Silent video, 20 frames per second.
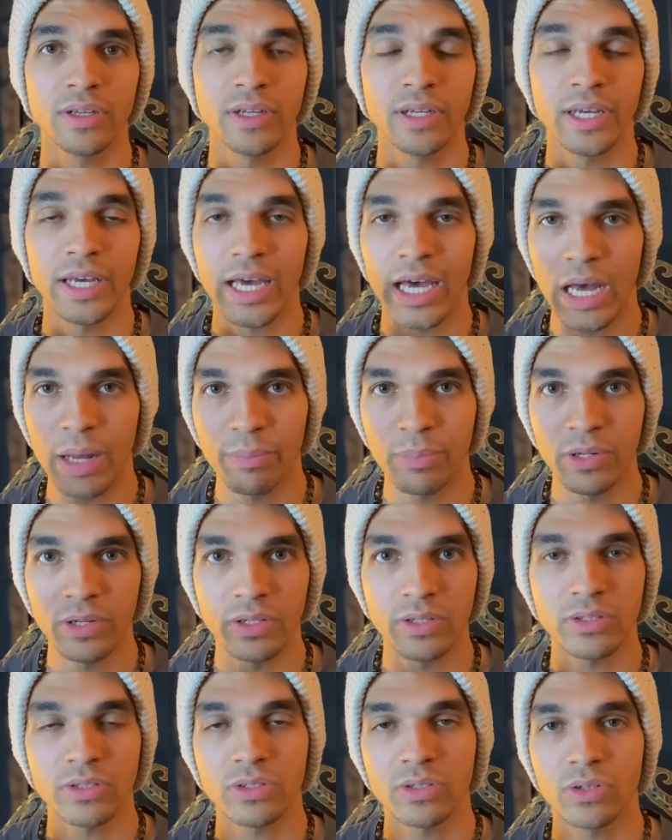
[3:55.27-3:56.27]

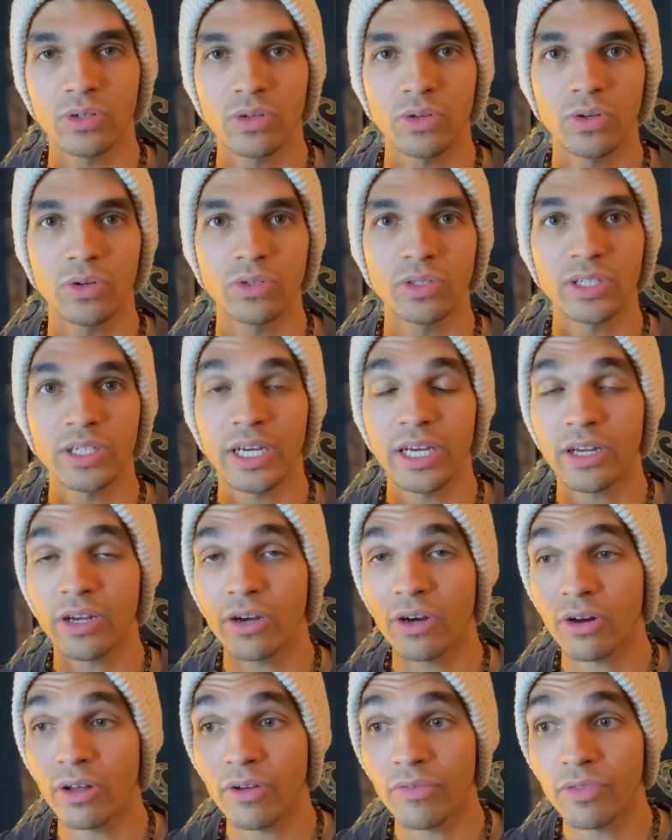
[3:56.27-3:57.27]
happiness, or to not
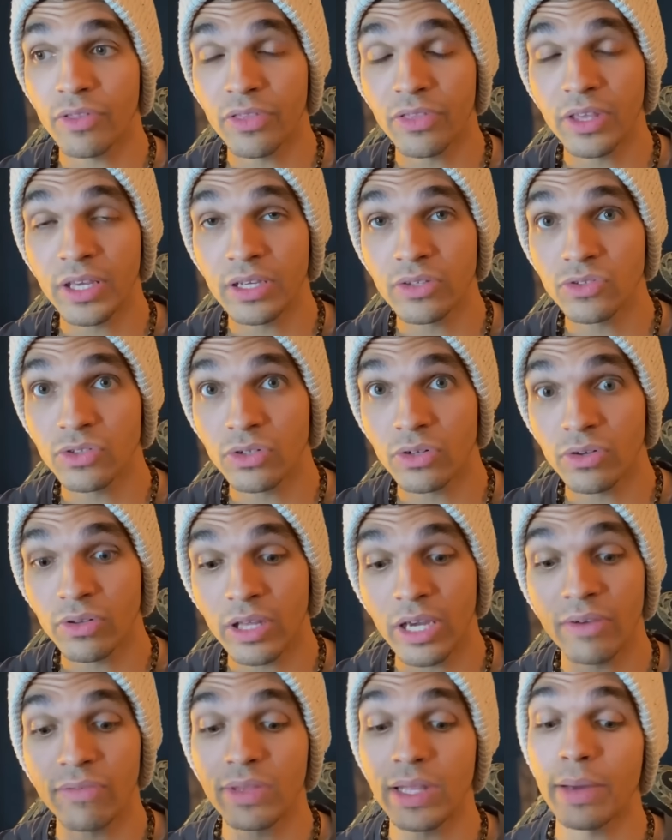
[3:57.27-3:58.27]
cut off the things in her
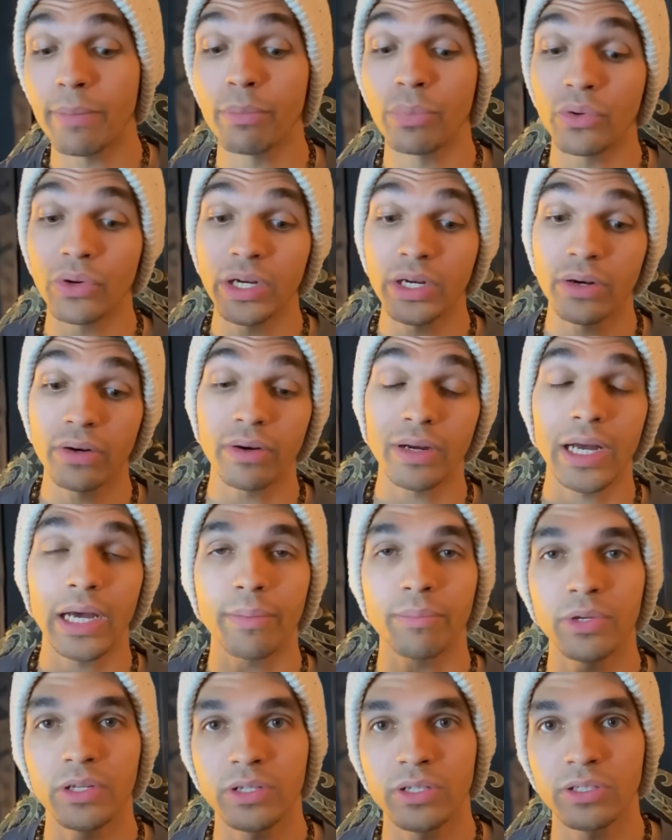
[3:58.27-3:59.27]
life that bring her
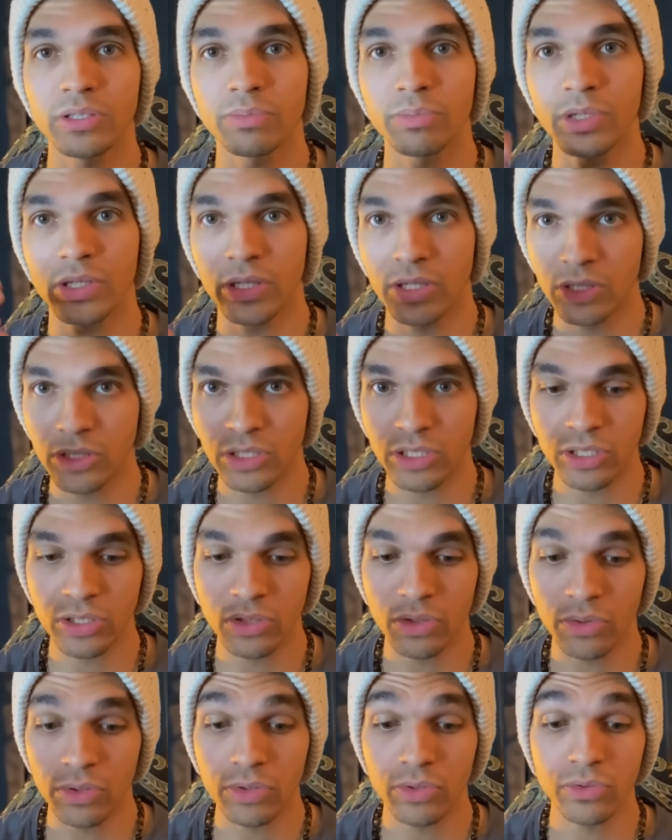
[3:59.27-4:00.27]
happiness because she's
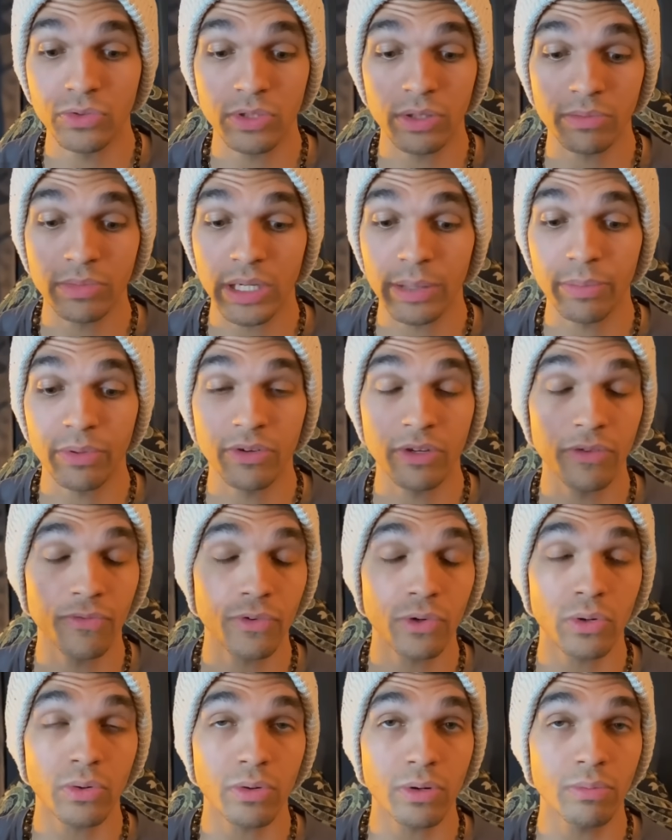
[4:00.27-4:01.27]
going through some type of
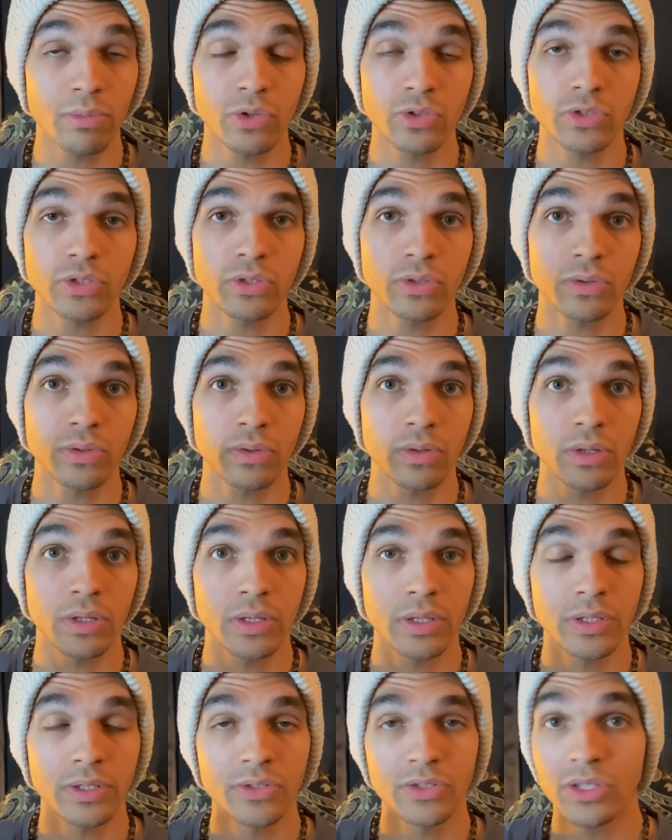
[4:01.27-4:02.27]
difficult emotional
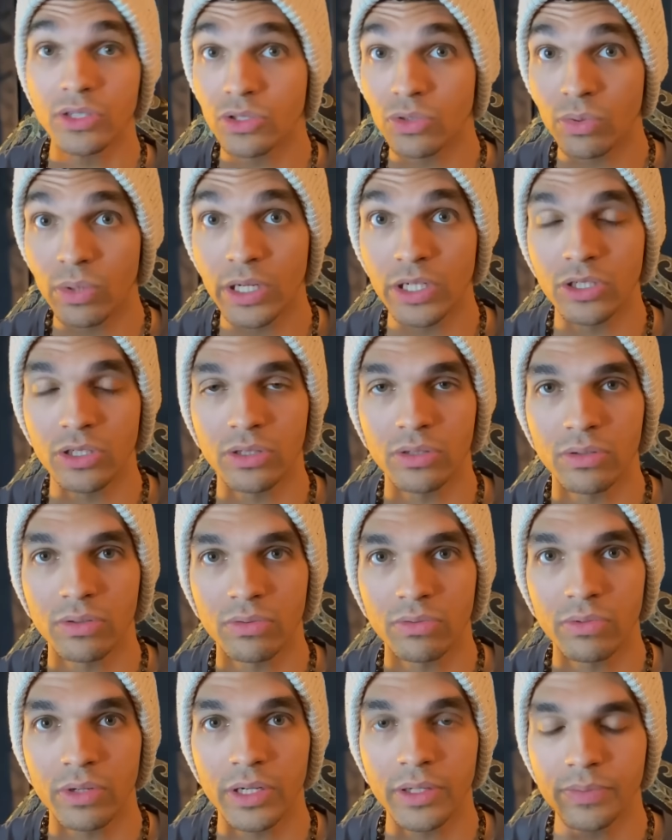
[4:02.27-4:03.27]
situation,
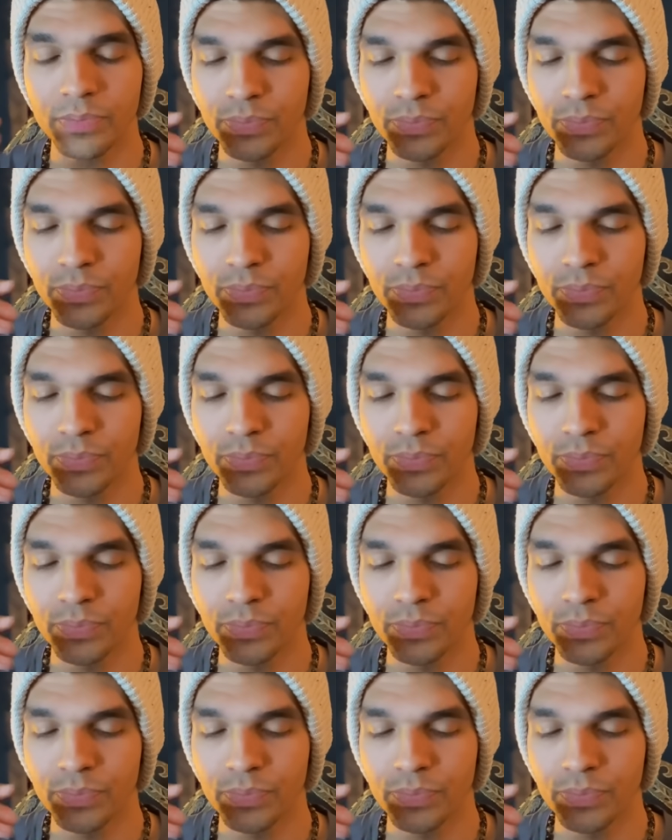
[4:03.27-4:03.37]
right?